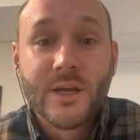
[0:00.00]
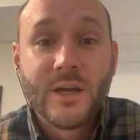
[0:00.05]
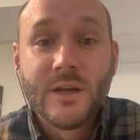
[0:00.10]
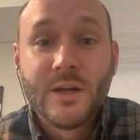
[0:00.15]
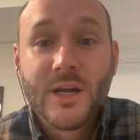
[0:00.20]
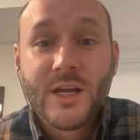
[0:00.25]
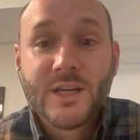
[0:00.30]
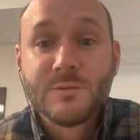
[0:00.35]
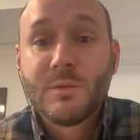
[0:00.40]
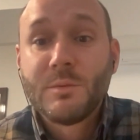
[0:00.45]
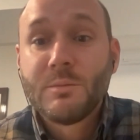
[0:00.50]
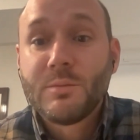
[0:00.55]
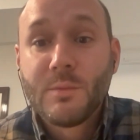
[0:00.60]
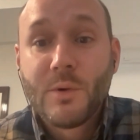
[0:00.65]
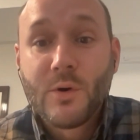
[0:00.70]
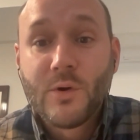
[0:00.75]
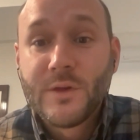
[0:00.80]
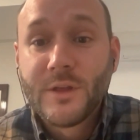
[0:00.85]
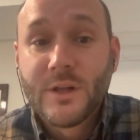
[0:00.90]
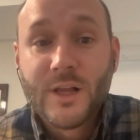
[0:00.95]
and has been
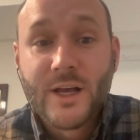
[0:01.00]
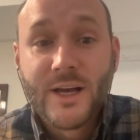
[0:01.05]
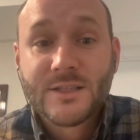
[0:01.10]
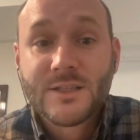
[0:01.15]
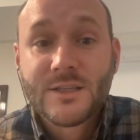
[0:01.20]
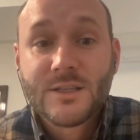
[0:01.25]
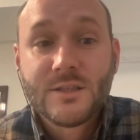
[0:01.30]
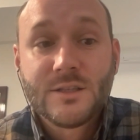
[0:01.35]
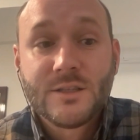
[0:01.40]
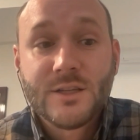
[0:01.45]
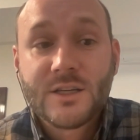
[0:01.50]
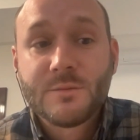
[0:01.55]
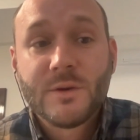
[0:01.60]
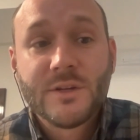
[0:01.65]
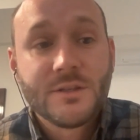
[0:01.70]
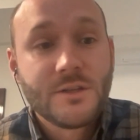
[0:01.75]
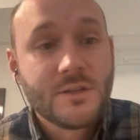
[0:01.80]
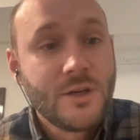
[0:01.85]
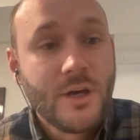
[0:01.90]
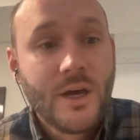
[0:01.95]
promoting the last 6
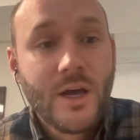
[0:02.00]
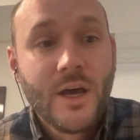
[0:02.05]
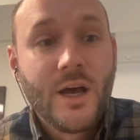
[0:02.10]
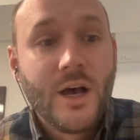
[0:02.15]
months,